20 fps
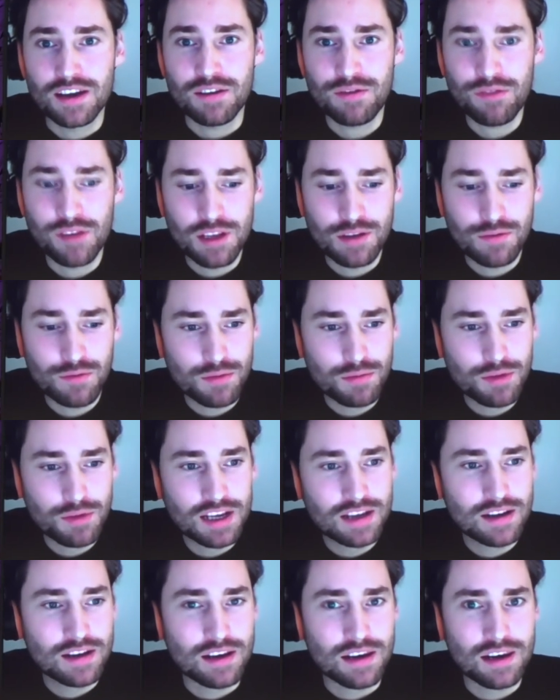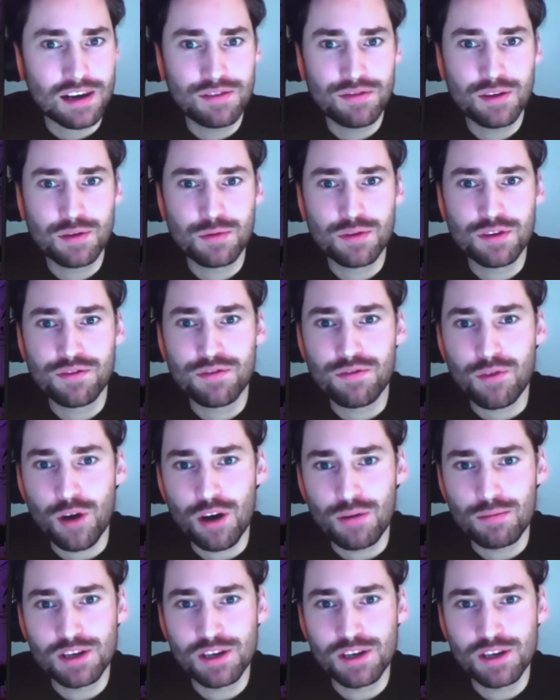I think that will be living on a farm